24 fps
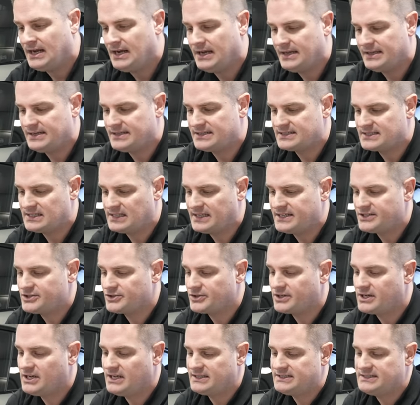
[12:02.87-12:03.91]
It is
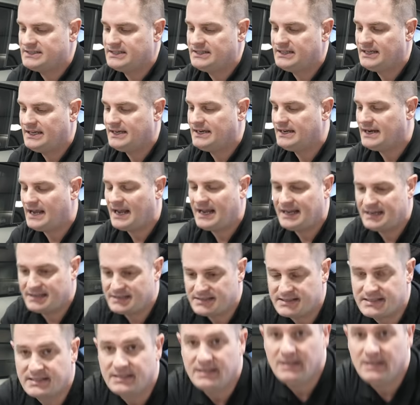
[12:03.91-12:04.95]
laser cut and it has